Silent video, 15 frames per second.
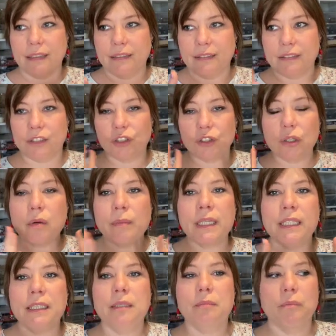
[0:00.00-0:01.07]
so
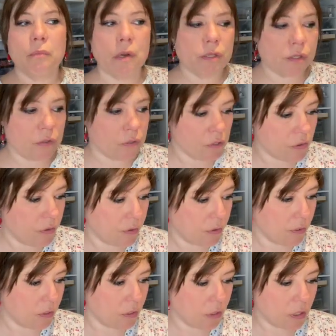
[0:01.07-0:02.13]
many mustard
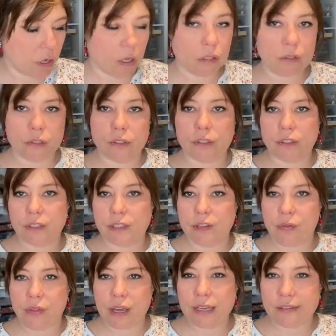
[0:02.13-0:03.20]
colors
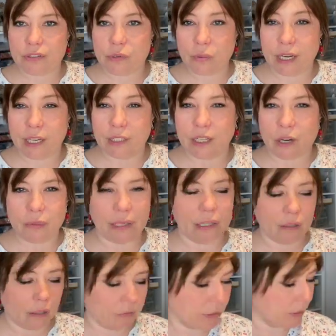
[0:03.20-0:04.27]
things right now. I
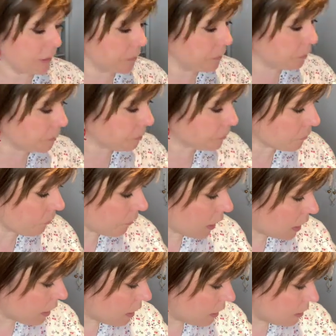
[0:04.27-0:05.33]
love it.
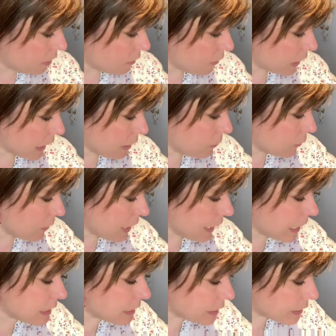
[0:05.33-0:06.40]
Okay, what
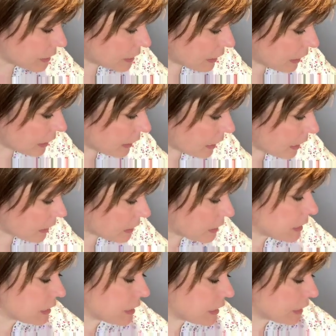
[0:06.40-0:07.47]
else did I get?
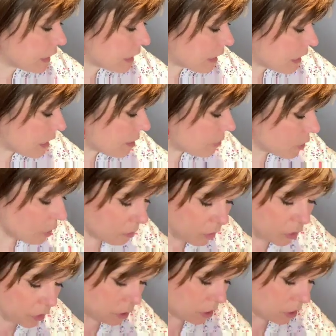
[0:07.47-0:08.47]
I'm almost